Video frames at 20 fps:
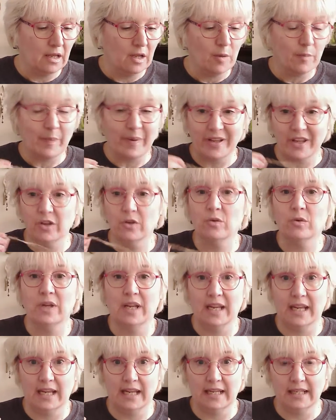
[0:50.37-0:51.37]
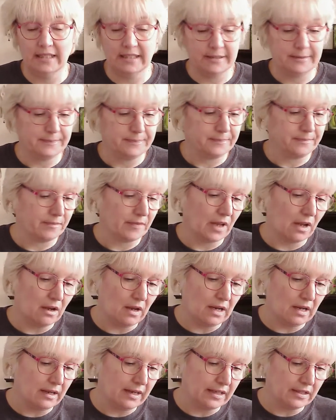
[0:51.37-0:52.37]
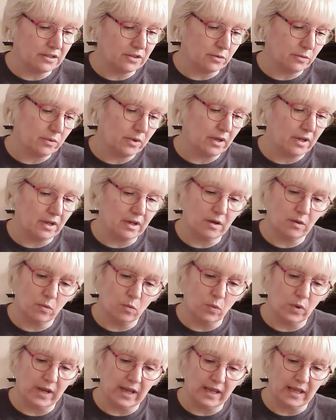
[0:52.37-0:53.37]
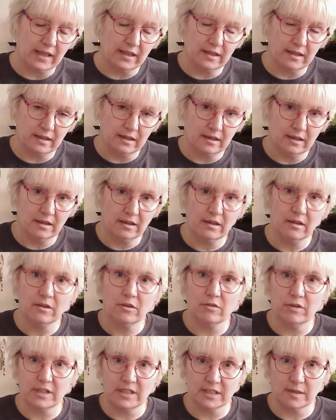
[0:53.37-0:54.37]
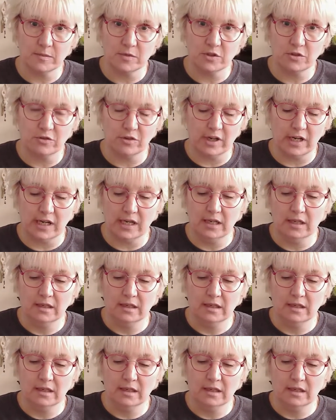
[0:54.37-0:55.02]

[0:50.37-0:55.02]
But I like to work with 3x3,